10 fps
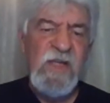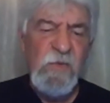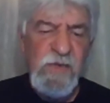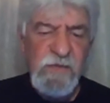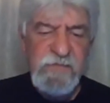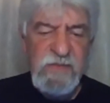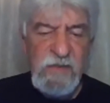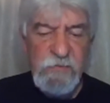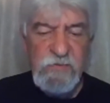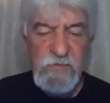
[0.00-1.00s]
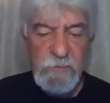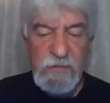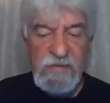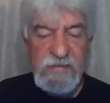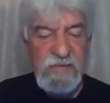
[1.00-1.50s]
we have to come to a
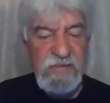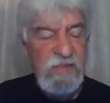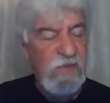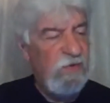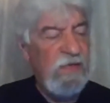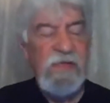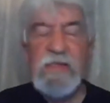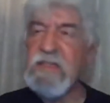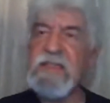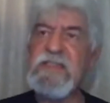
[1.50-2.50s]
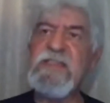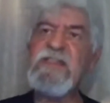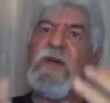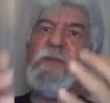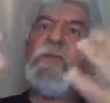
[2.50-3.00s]
place and say, Lord, let us just
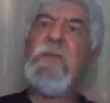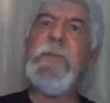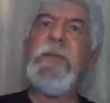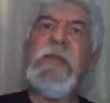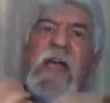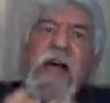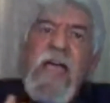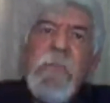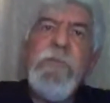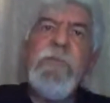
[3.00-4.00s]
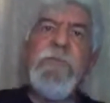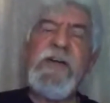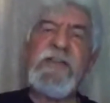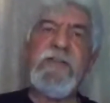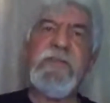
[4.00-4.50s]
show people a happy
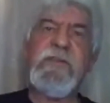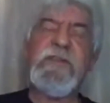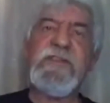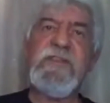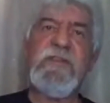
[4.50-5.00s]
face of a Christian.